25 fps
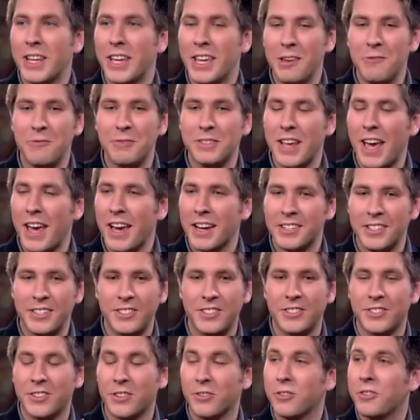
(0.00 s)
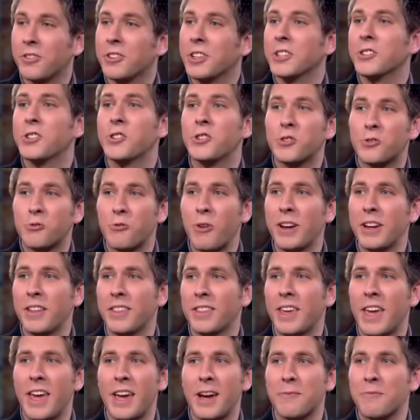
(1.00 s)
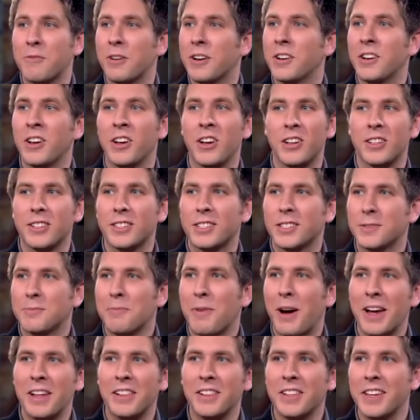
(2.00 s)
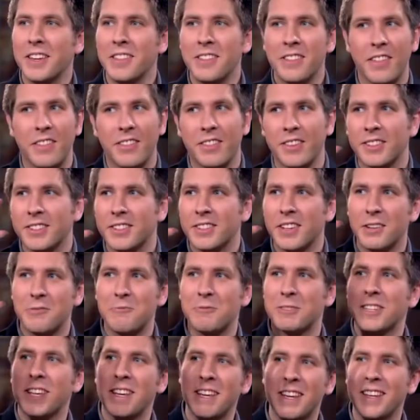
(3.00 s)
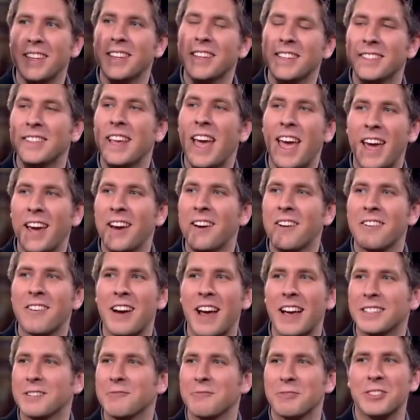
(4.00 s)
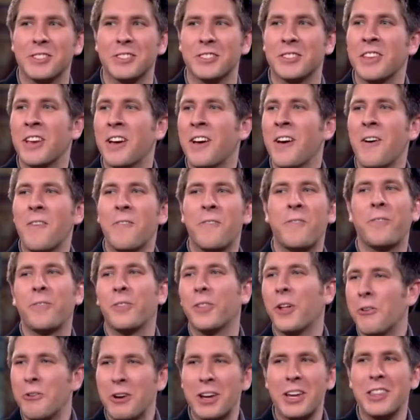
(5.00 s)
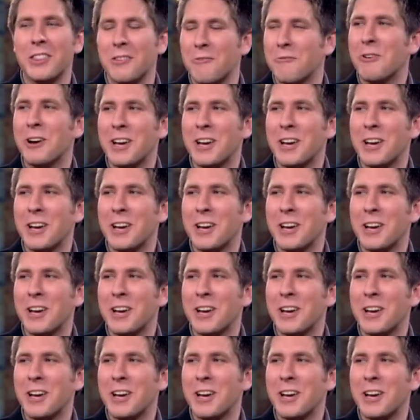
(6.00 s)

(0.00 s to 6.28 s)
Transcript: he was actually just looking straight at the camera, smiling. The sun was hitting his hair as it was just oh, flowing God. in the